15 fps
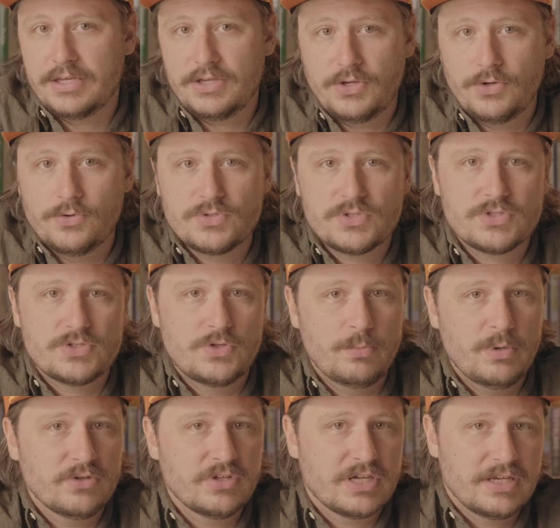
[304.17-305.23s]
use, you
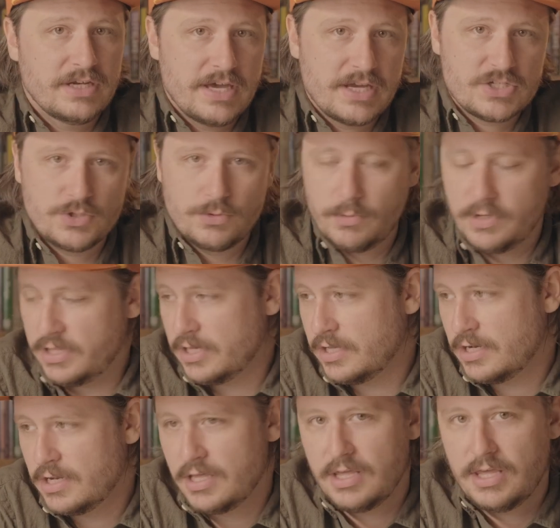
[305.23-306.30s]
build a connection with it,
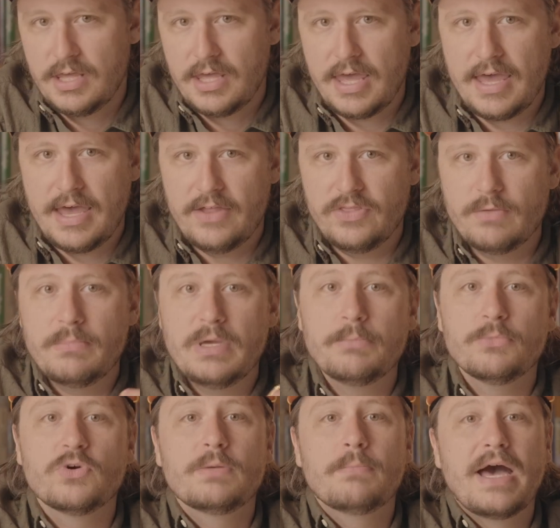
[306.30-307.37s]
and the
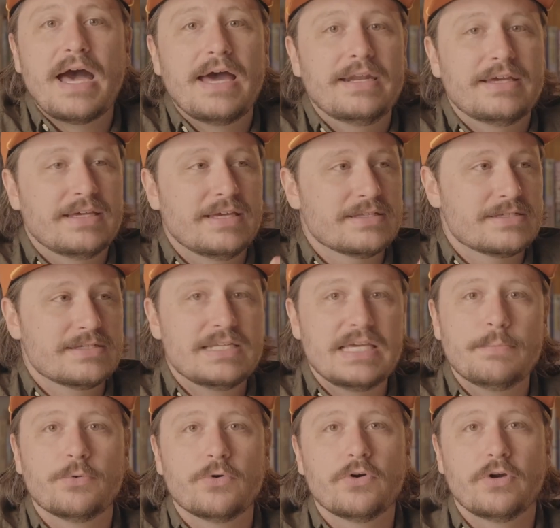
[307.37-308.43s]
memory behind it gets
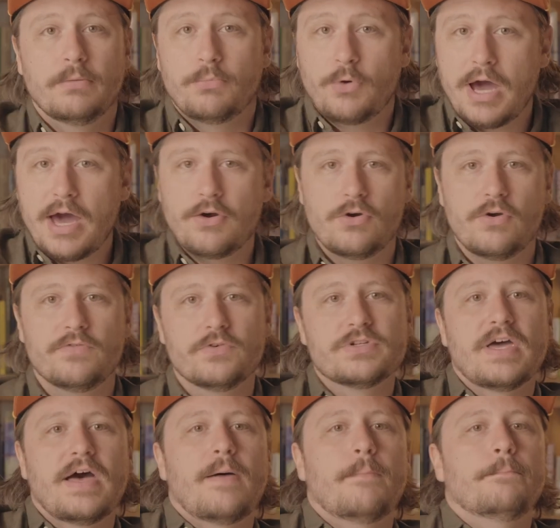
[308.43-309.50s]
deeper and brighter over
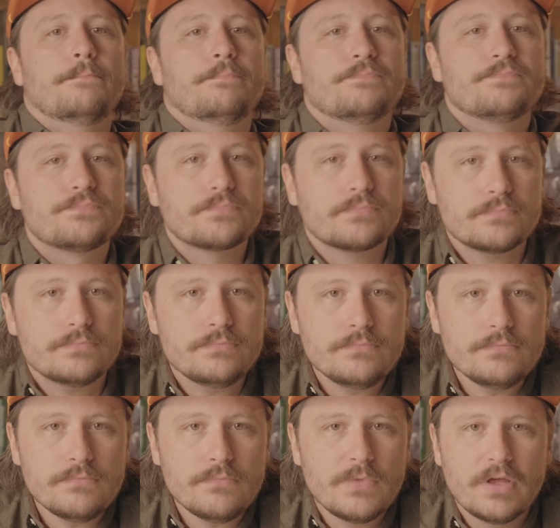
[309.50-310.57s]
time.
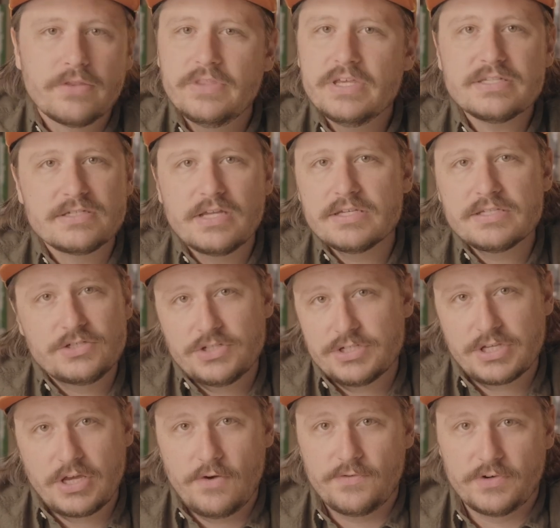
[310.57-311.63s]
This doesn't
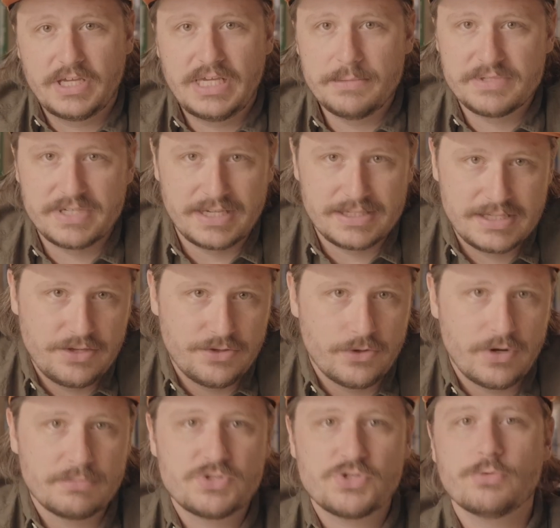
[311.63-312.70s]
just go for keepsakes either.
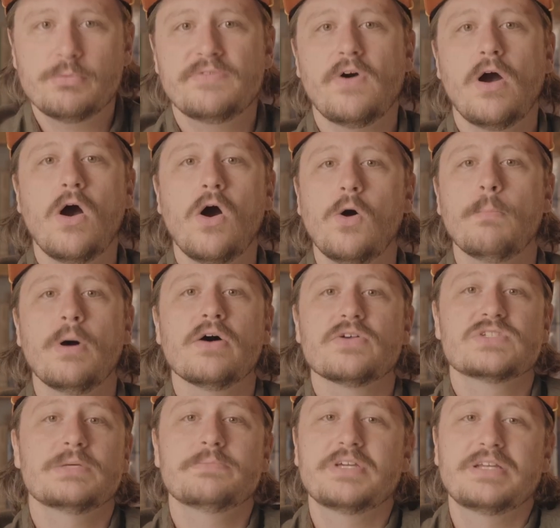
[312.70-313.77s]
I'm sure we've all bought
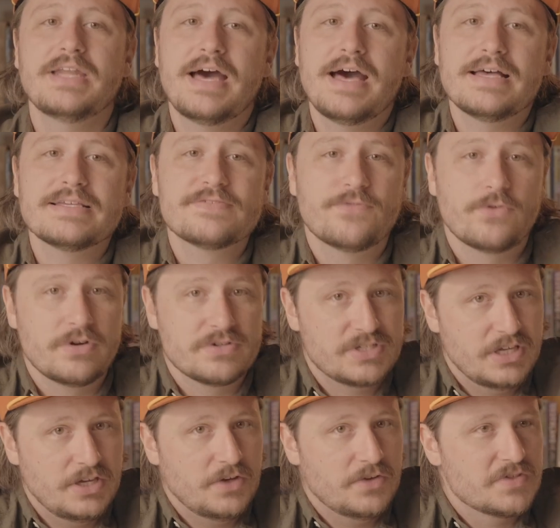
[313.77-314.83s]
something nice for
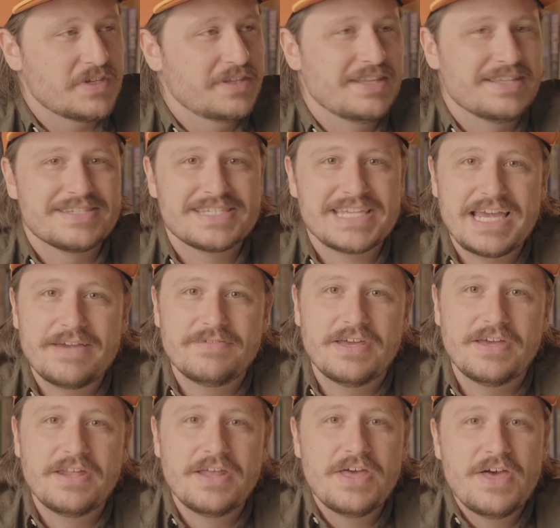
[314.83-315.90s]
ourselves and then saved
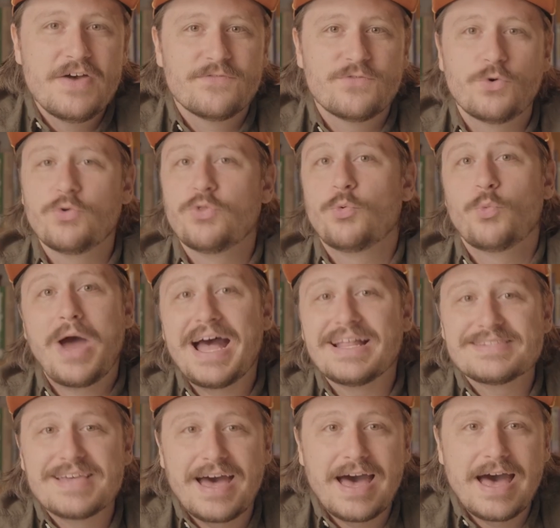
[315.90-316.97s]
it for the
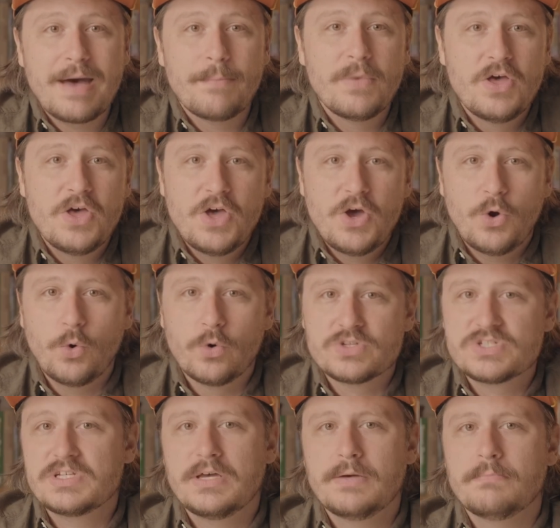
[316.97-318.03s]
right time or
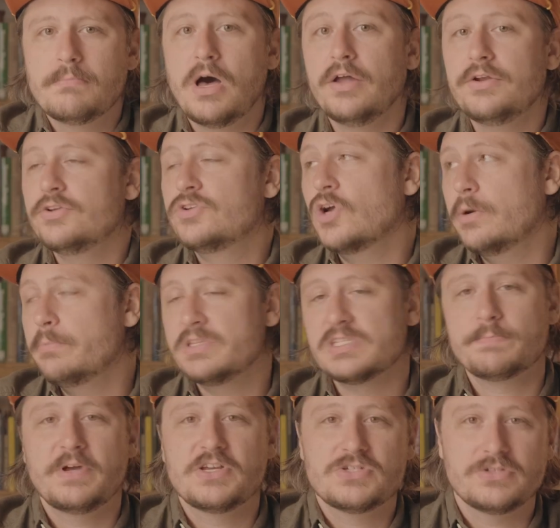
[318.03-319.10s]
some undetermined
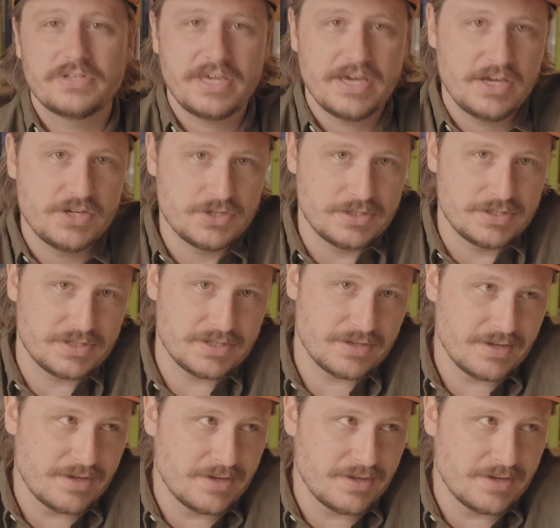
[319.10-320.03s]
special occasions.